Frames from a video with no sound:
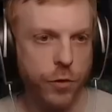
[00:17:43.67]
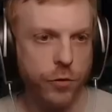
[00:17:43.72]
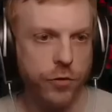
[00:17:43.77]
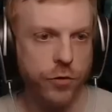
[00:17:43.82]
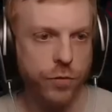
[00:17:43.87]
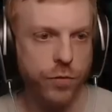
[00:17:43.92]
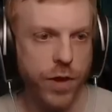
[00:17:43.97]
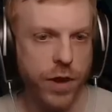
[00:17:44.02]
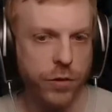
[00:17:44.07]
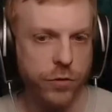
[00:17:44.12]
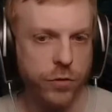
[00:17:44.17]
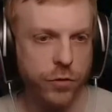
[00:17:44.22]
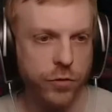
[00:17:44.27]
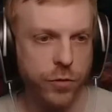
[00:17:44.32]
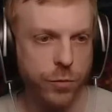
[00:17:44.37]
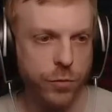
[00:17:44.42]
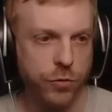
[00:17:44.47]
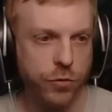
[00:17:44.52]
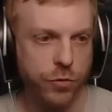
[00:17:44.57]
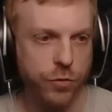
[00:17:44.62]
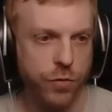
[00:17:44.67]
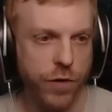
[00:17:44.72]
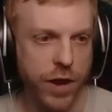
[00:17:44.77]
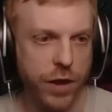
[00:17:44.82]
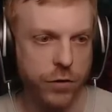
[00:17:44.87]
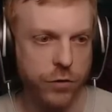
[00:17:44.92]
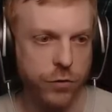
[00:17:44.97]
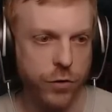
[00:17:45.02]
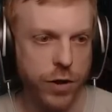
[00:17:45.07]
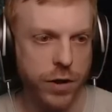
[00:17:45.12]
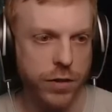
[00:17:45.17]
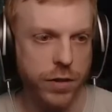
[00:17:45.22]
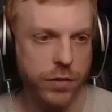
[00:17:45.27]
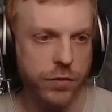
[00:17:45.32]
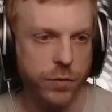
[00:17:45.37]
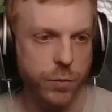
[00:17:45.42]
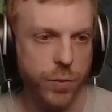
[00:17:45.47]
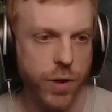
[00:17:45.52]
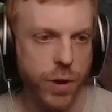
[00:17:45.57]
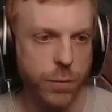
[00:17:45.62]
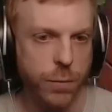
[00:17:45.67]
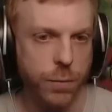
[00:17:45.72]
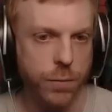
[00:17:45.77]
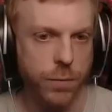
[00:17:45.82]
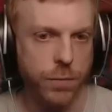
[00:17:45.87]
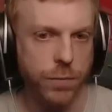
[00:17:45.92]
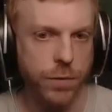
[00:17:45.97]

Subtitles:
Is she fast or something? She's fast, right? That's the problem.